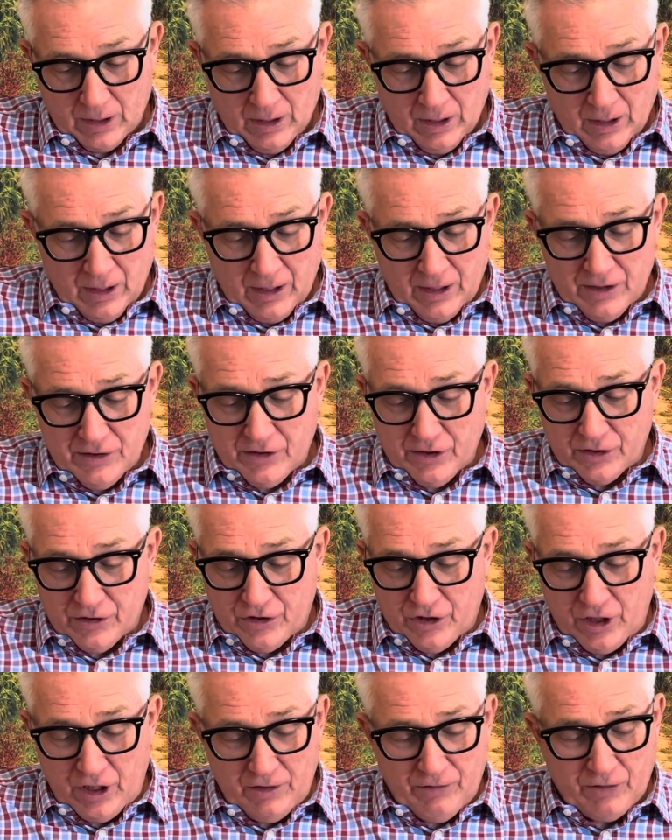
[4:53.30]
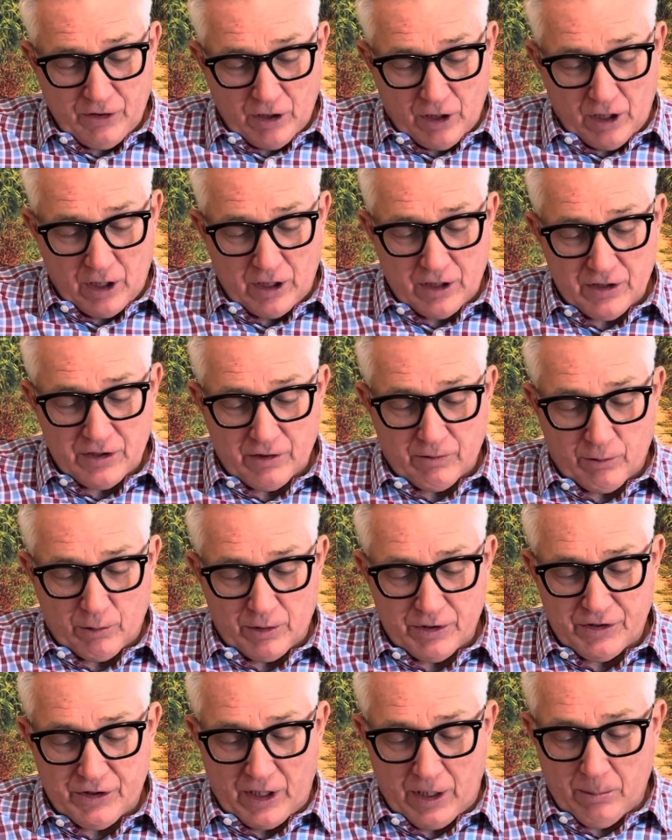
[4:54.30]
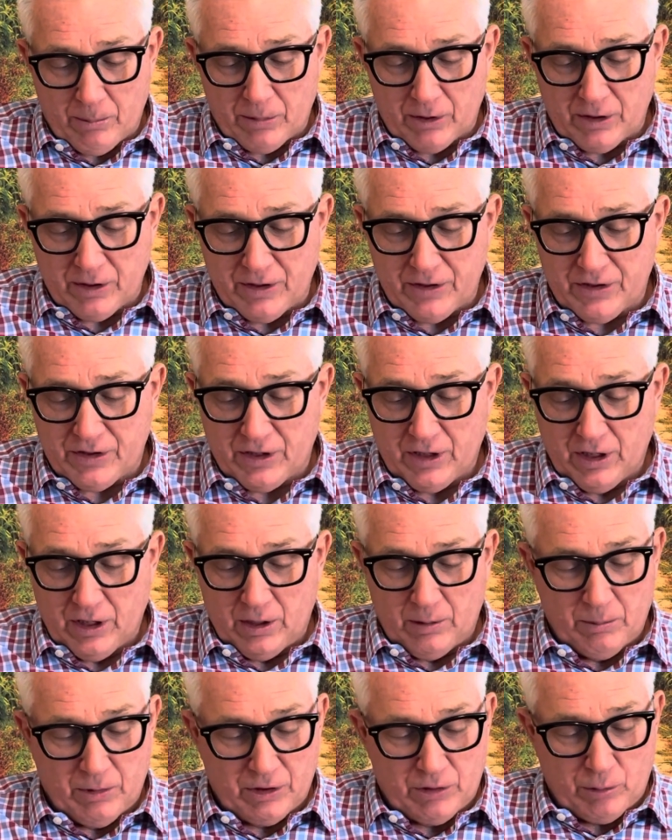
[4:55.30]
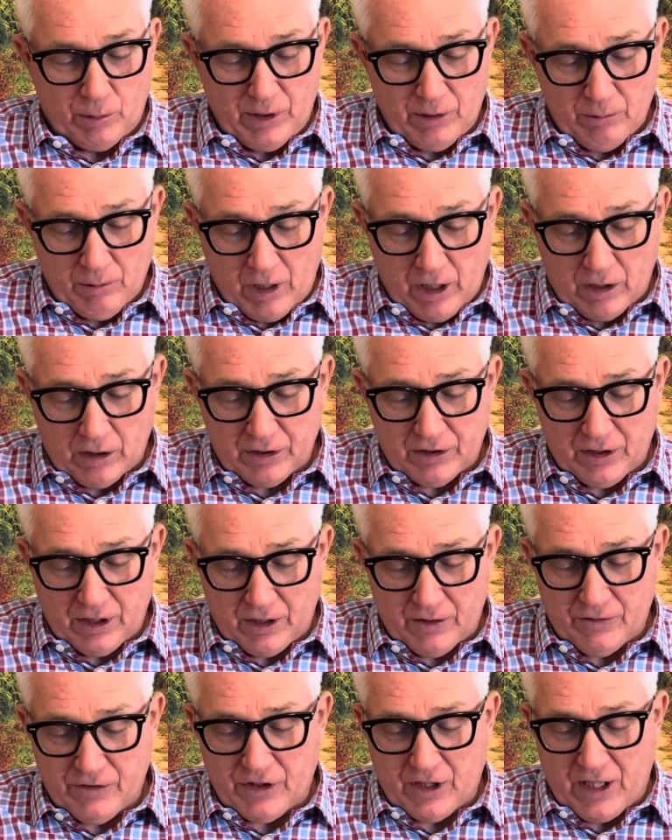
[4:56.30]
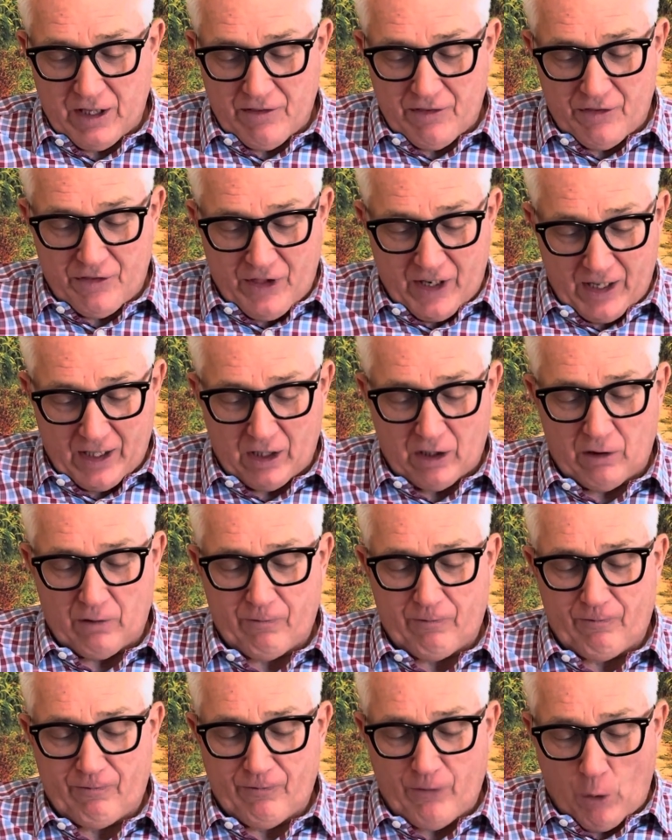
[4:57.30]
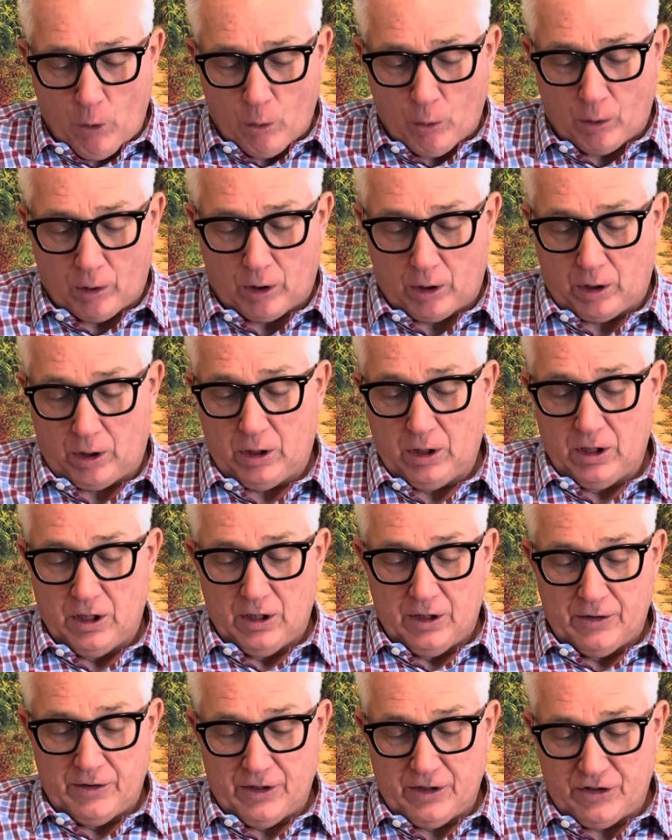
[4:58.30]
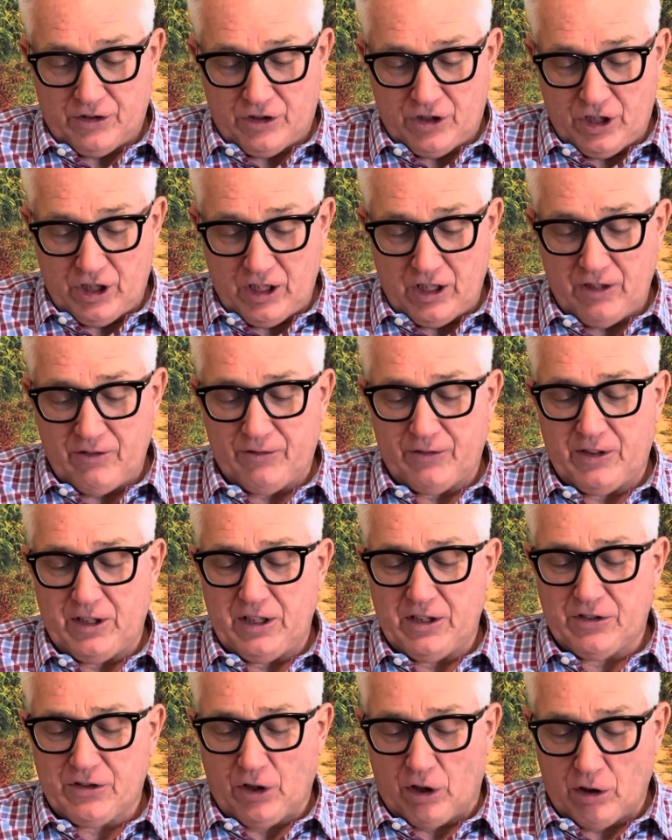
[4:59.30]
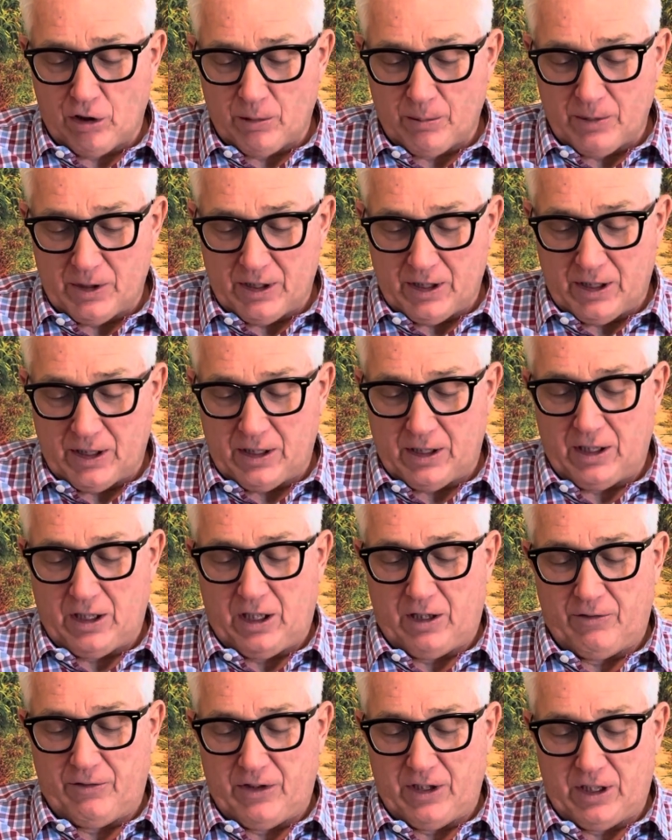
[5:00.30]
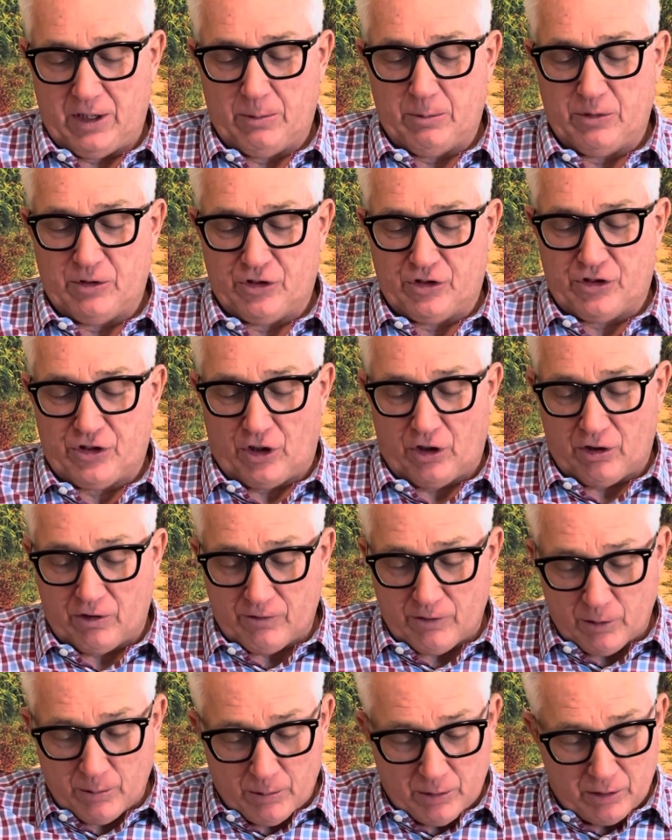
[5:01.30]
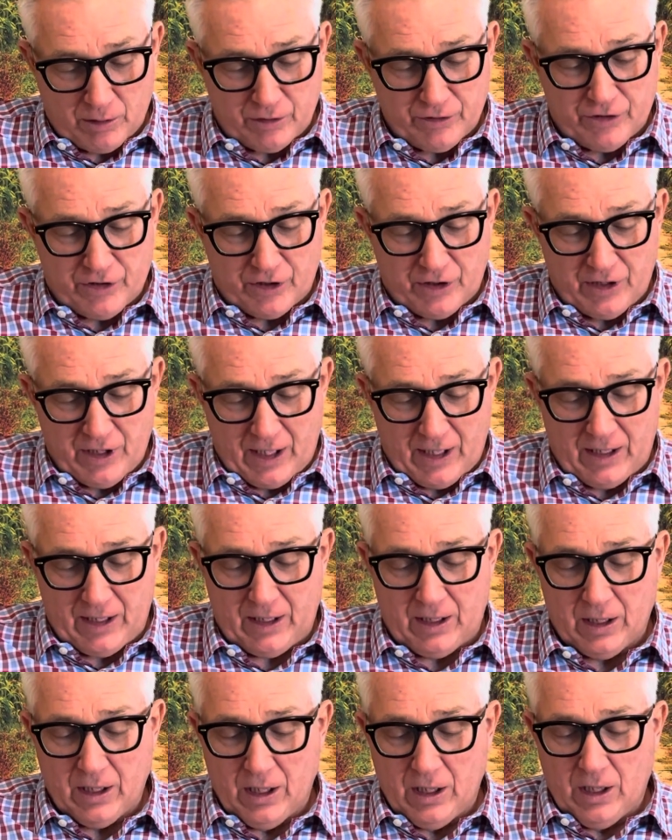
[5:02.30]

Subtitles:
It is the chief cause of resemblance between relatives, and therefore the chief determinant of the observable genetic